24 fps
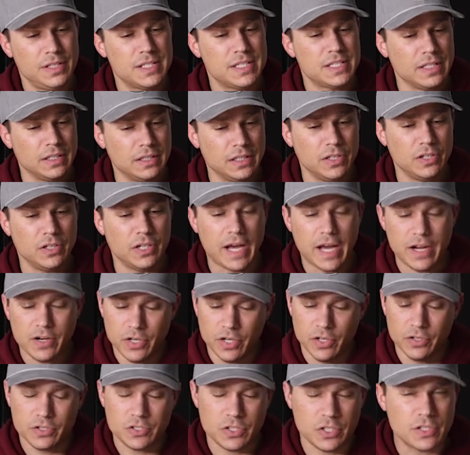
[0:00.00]
it's a little, I don't
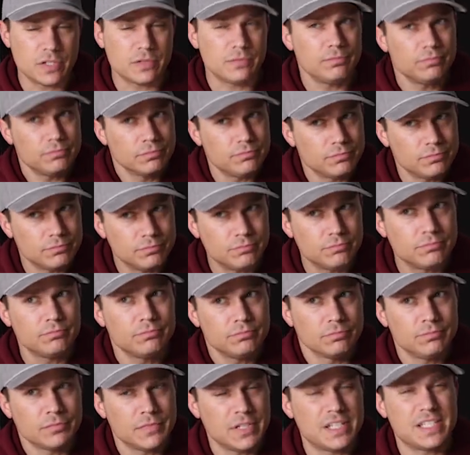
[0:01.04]
know, it just
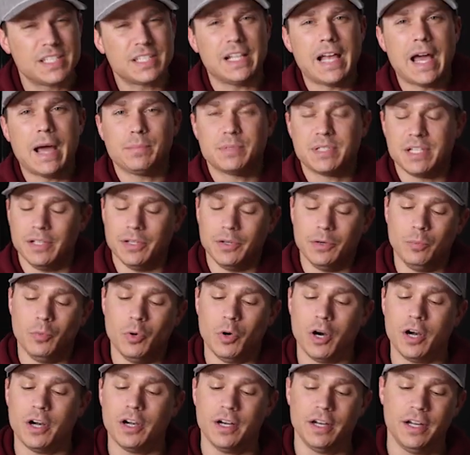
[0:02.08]
slaps a little
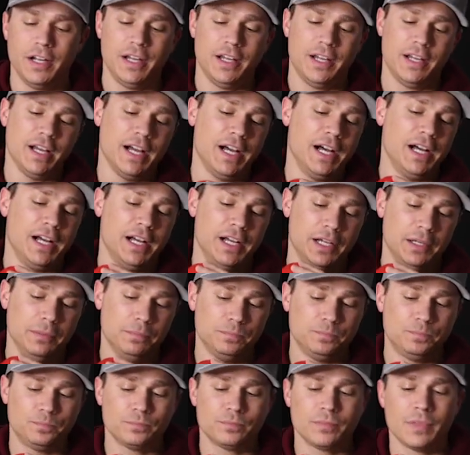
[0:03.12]
more.
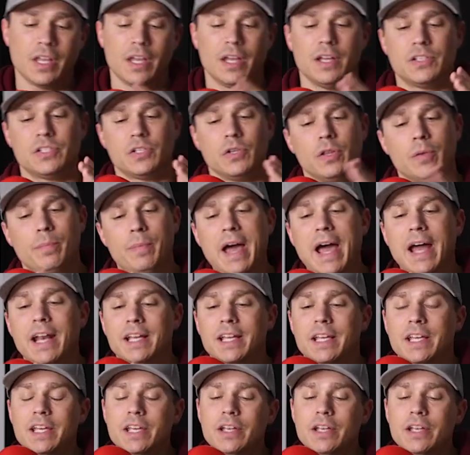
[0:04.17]
So the padding